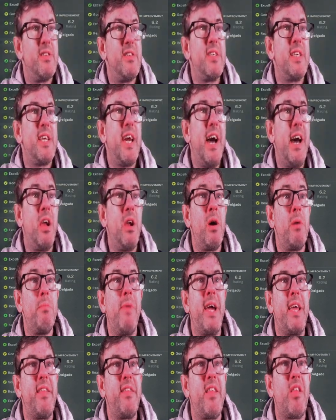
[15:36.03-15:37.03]
Can I
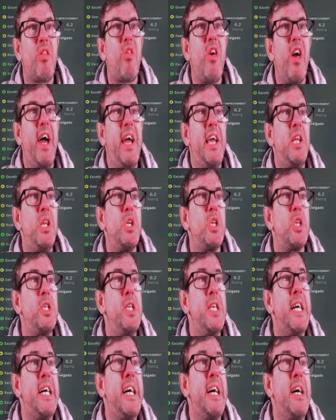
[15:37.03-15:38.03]
make the change
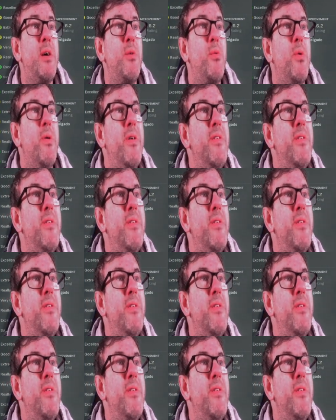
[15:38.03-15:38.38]
now?